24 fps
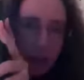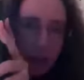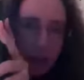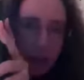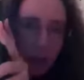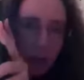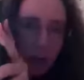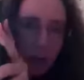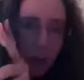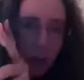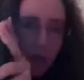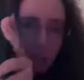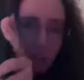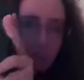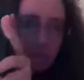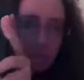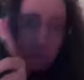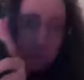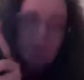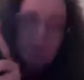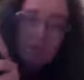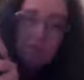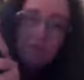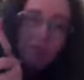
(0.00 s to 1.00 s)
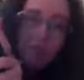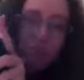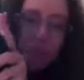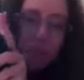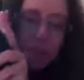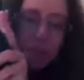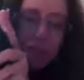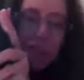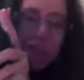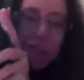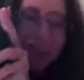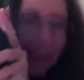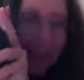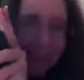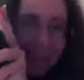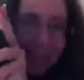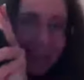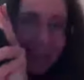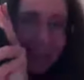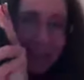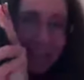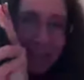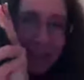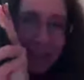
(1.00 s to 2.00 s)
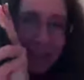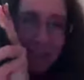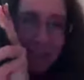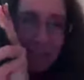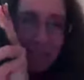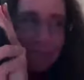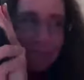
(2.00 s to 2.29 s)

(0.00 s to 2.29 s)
We have the Coliseum